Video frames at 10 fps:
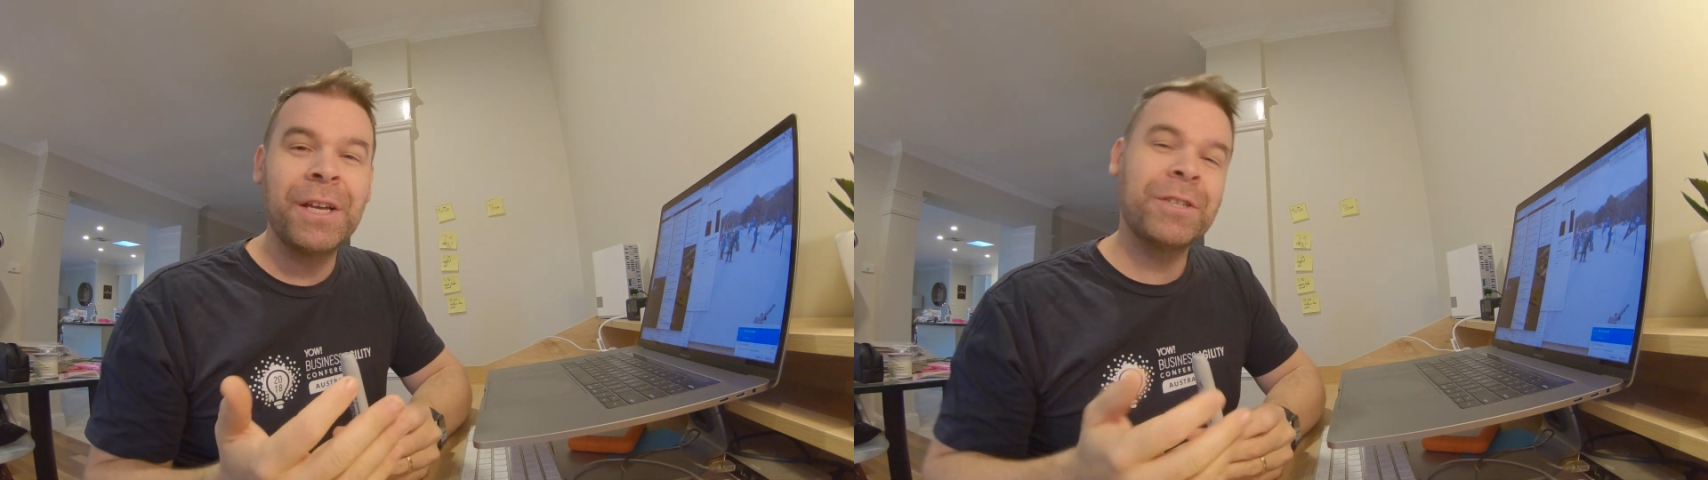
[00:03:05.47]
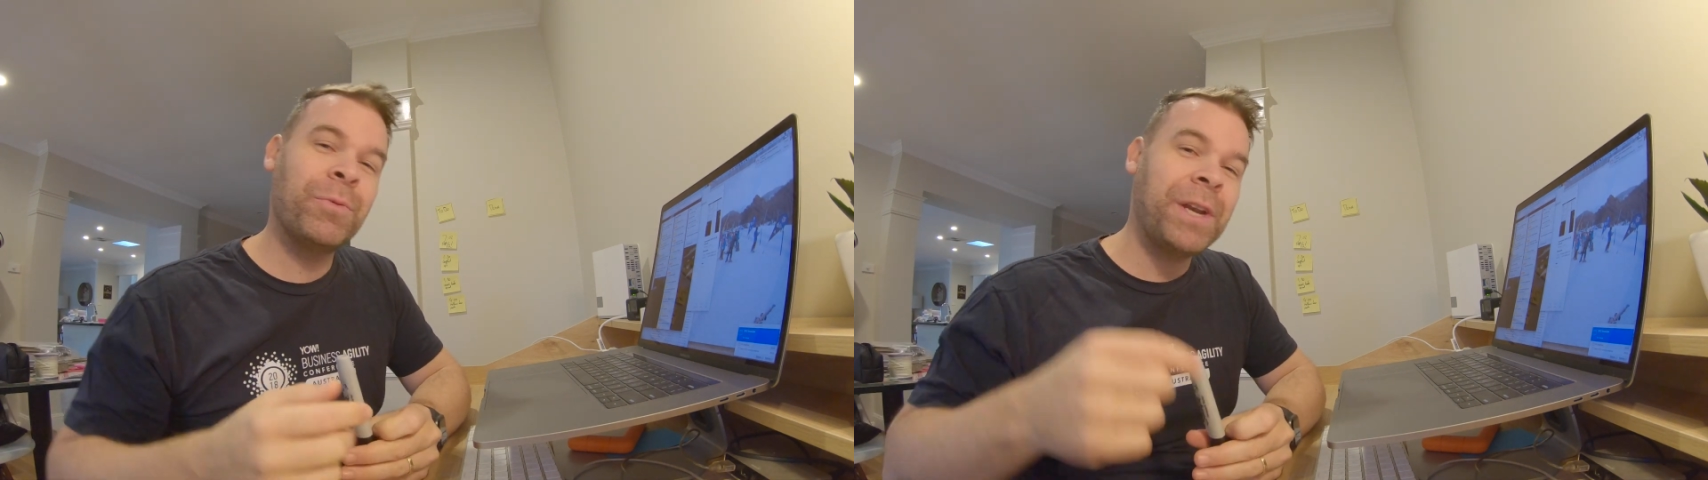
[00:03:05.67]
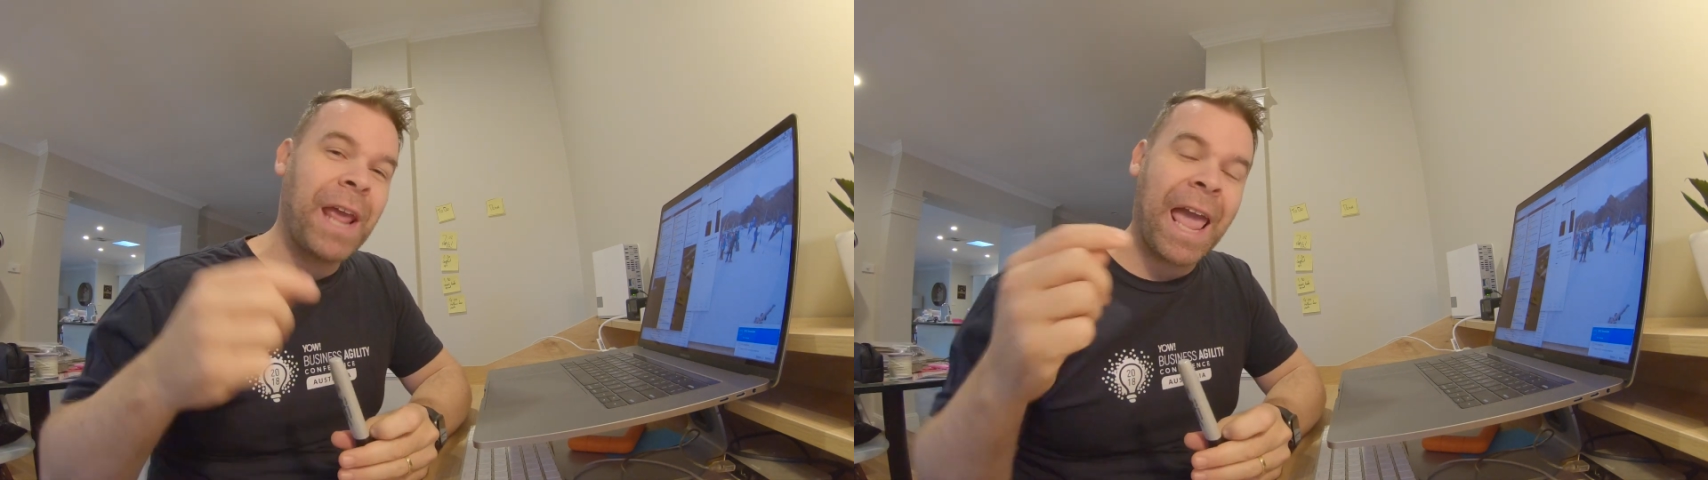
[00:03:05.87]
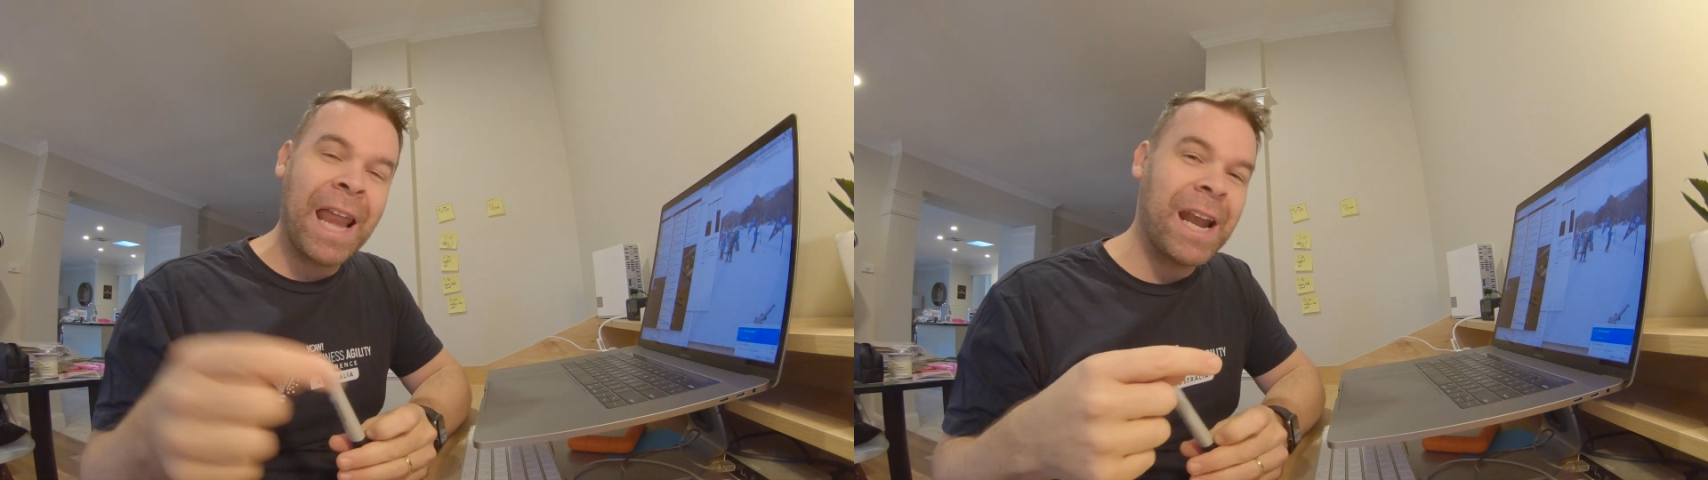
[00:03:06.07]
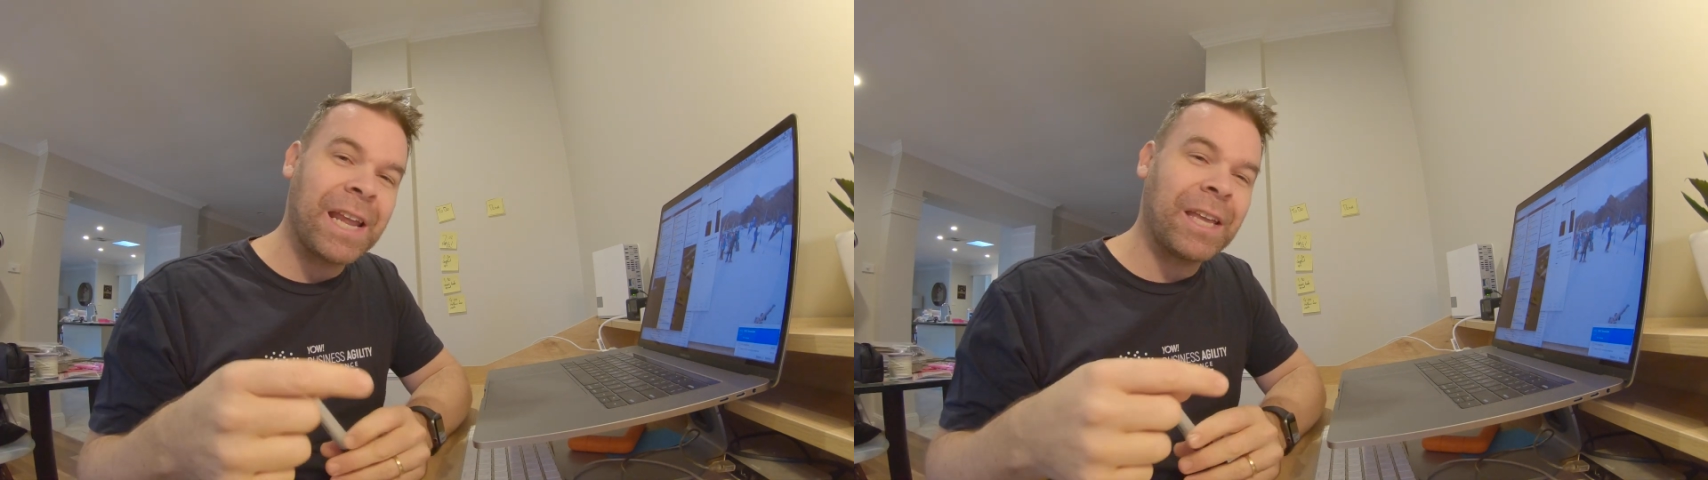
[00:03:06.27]
So when you're
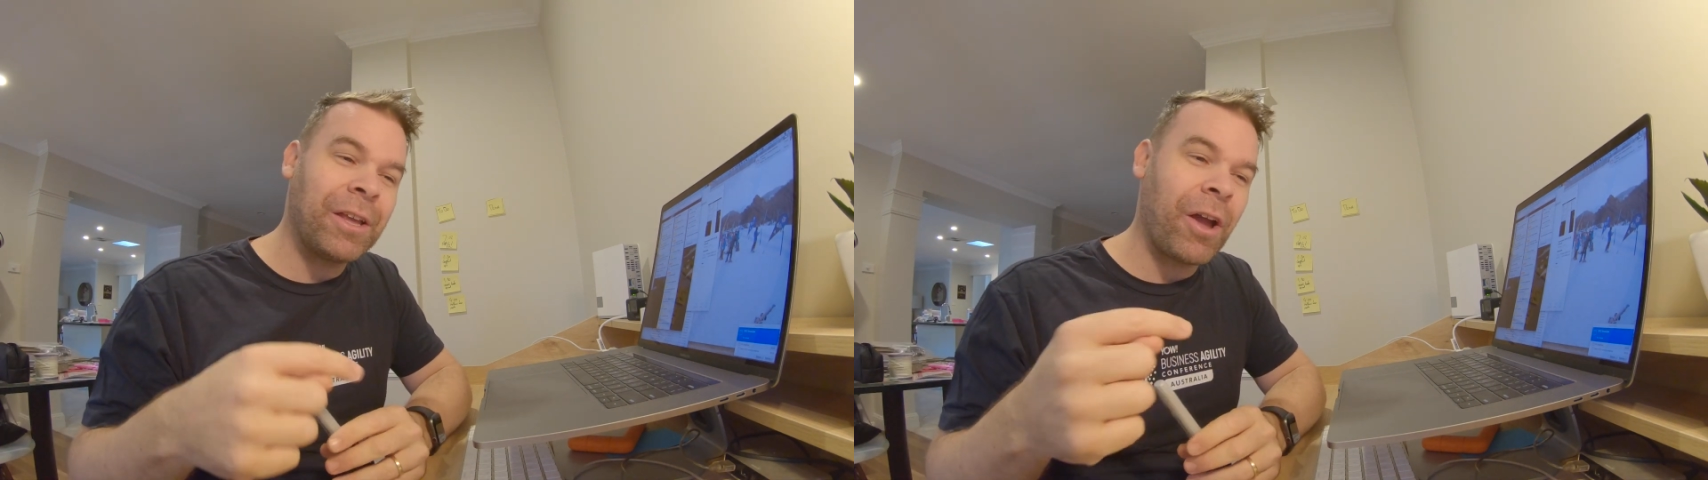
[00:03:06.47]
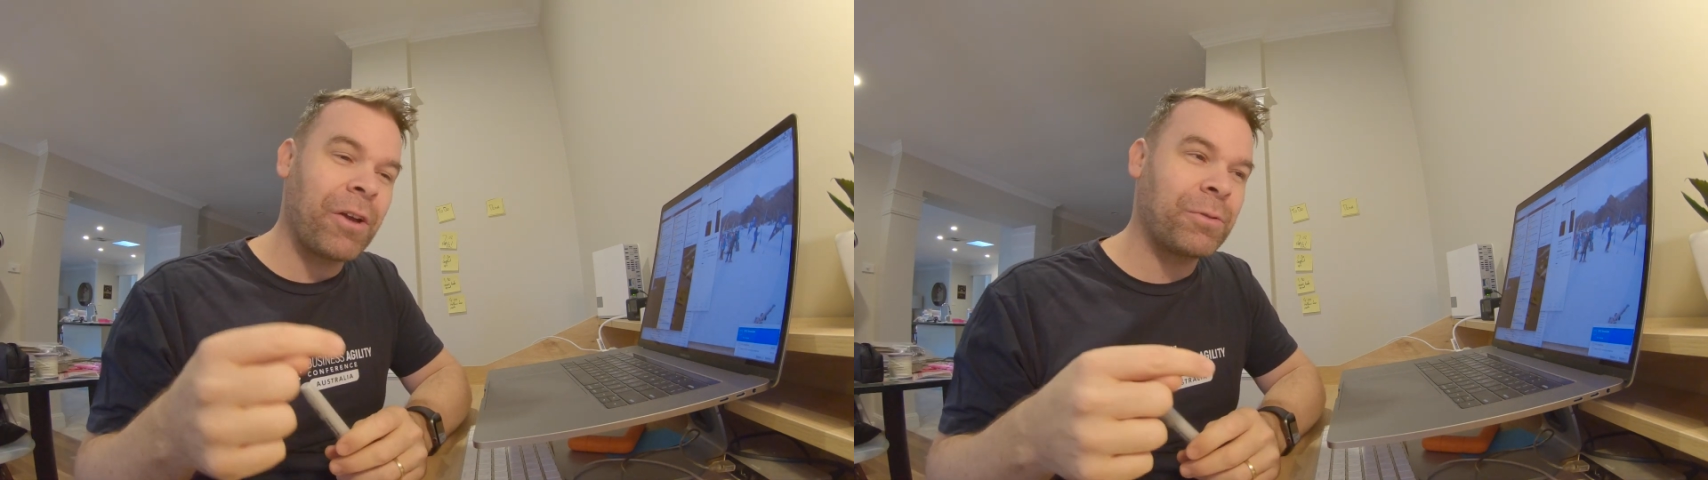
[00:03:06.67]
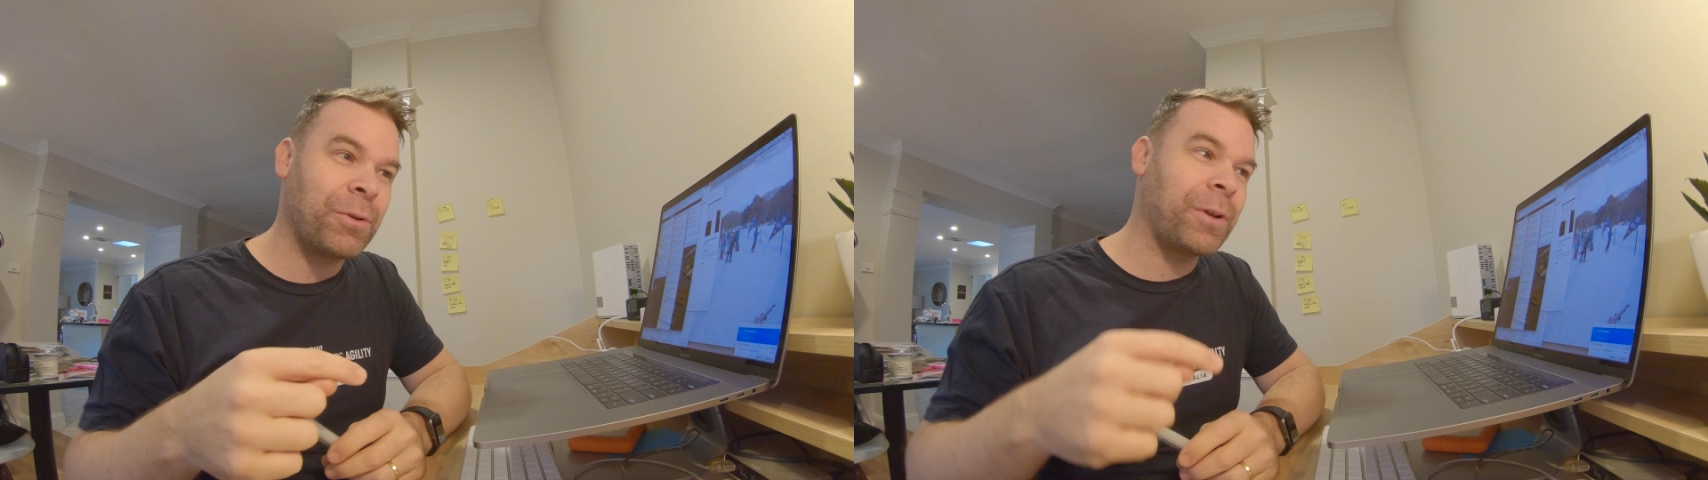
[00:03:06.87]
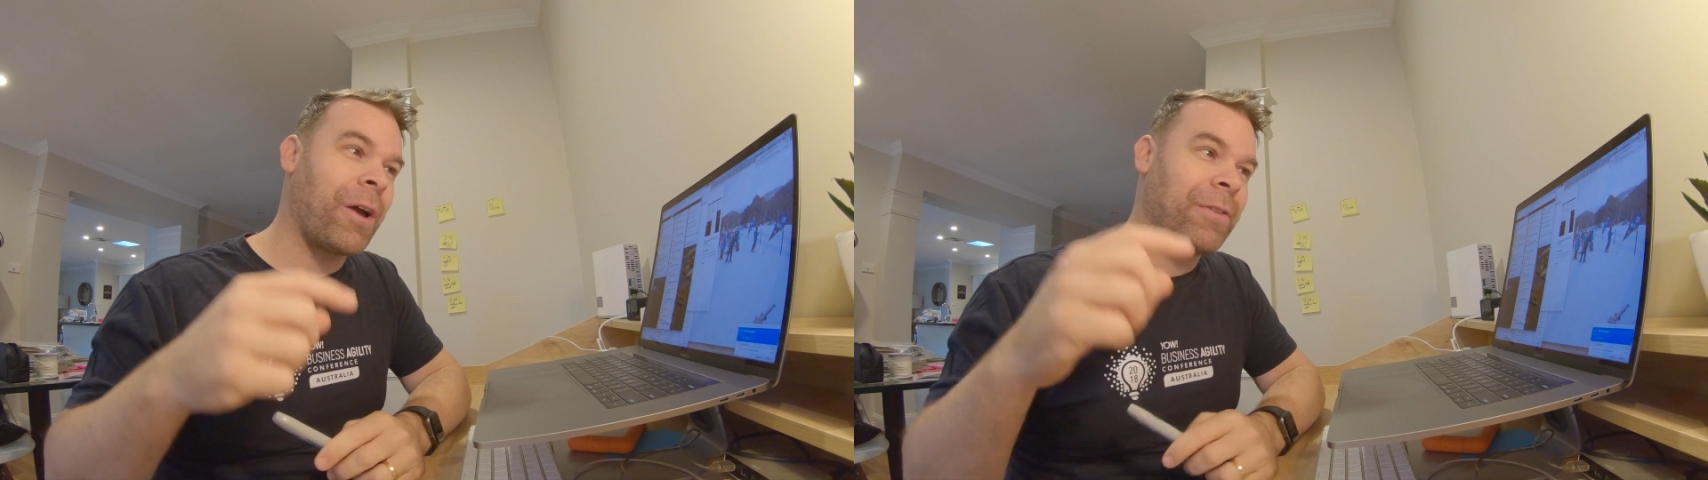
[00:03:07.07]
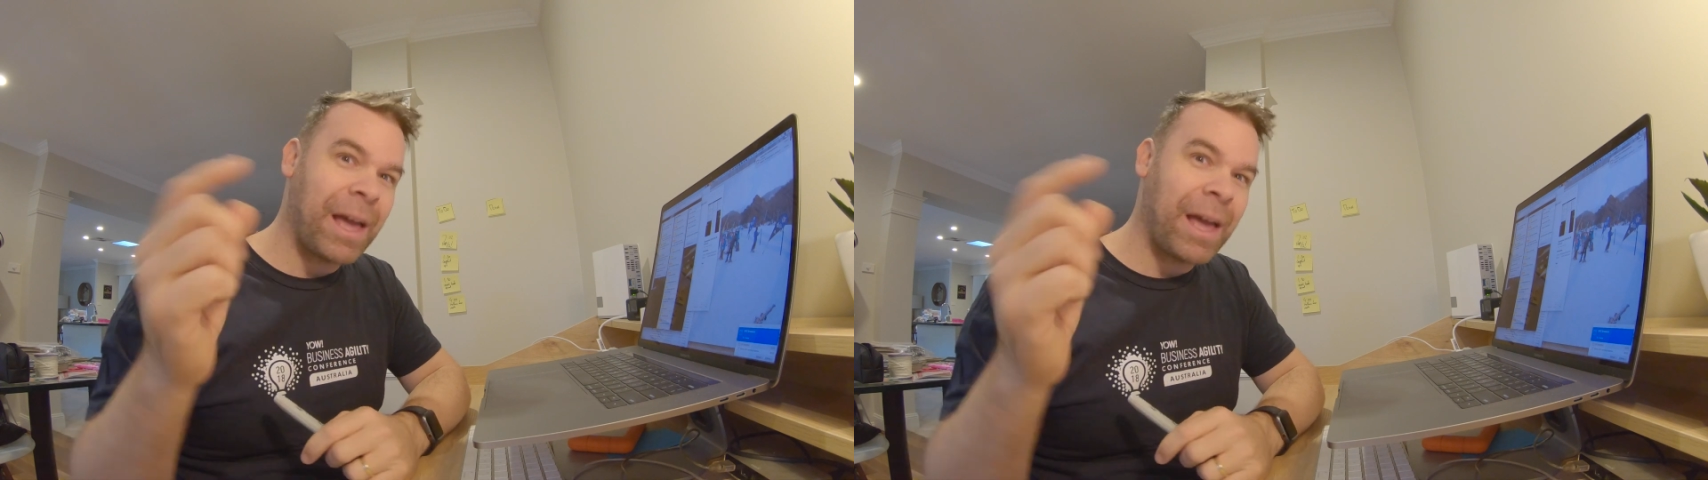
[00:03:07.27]
editing, you're going through and go,